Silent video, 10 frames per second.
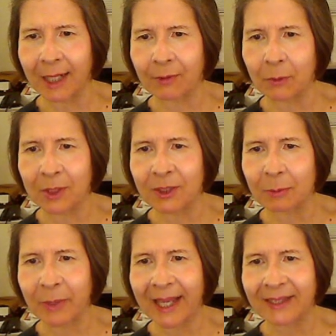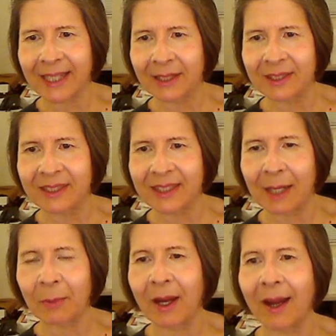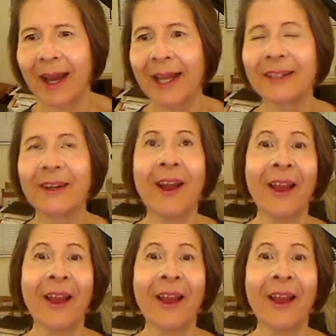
everyone's pets had to stay behind.